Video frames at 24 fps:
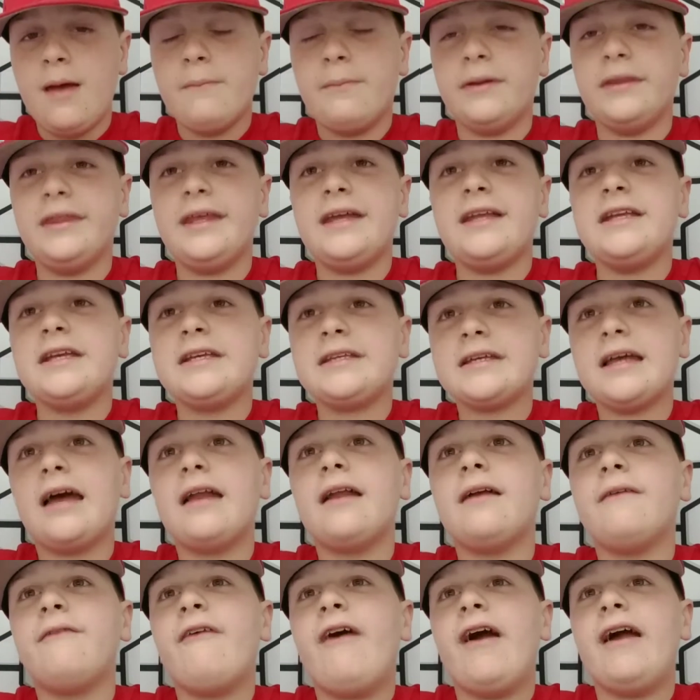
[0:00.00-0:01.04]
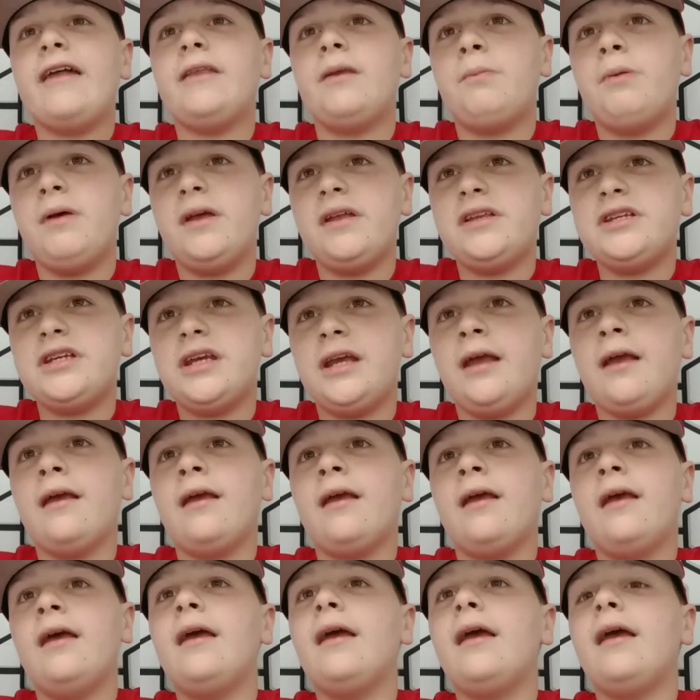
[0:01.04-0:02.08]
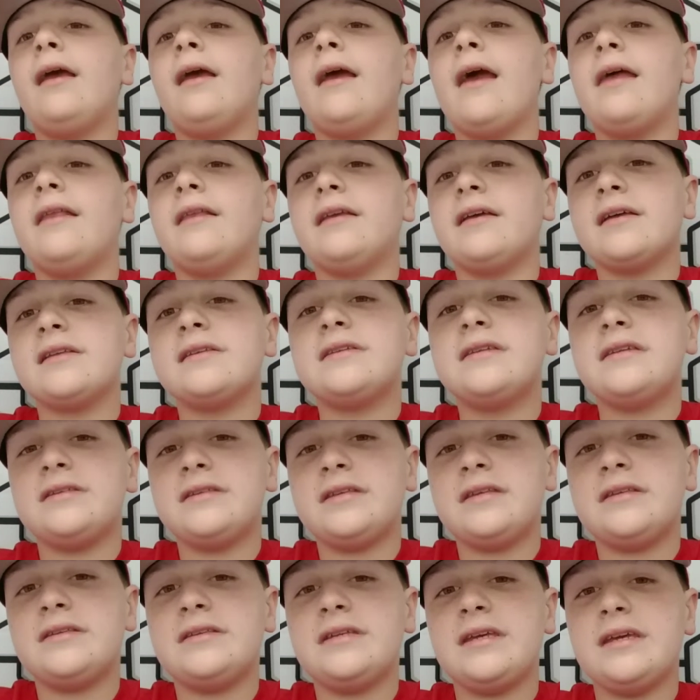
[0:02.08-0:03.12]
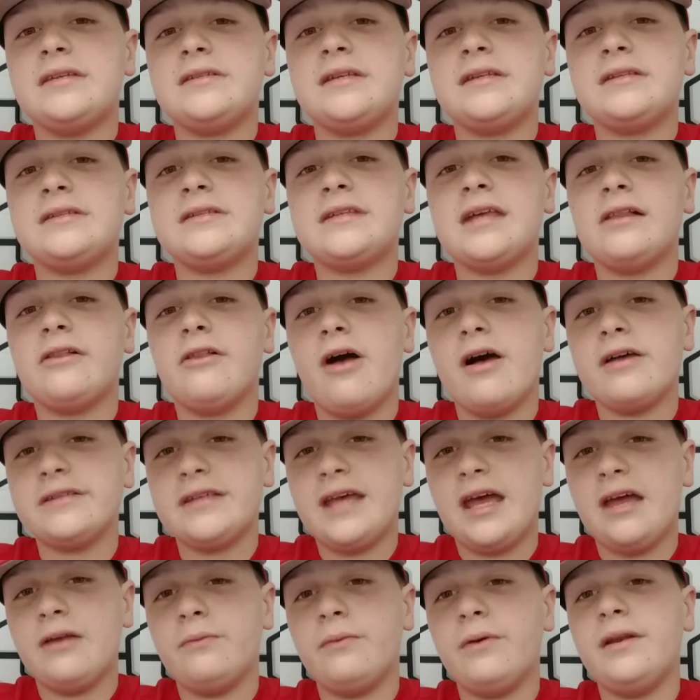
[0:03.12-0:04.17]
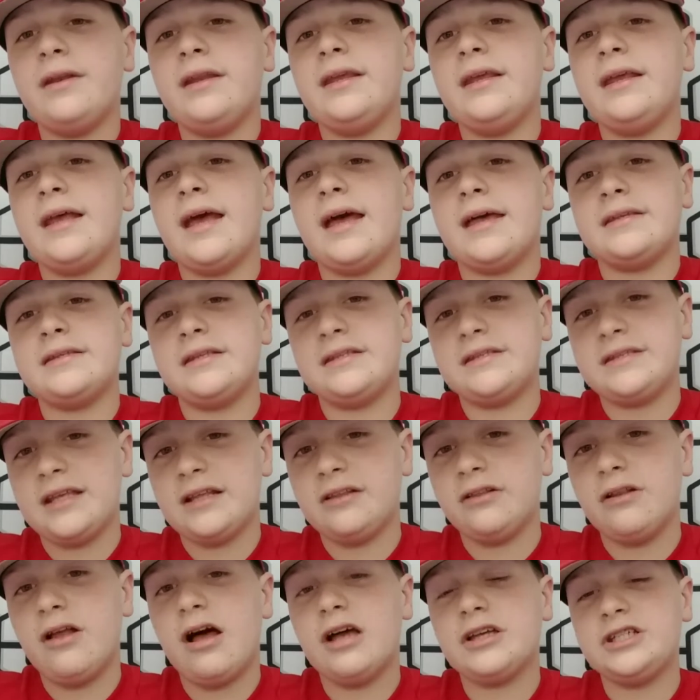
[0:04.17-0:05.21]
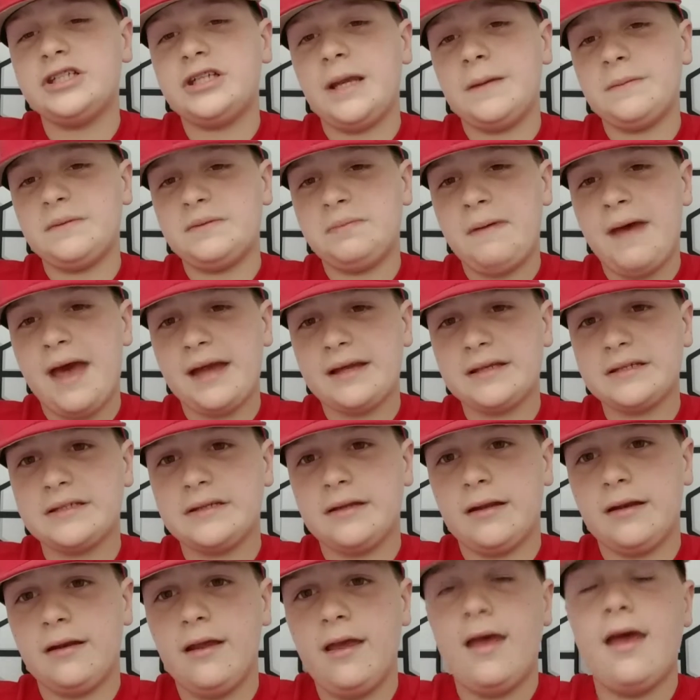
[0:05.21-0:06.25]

But they just got to find the pitching and the consistency since they lost Edwin Diaz, since they lost James Paxton.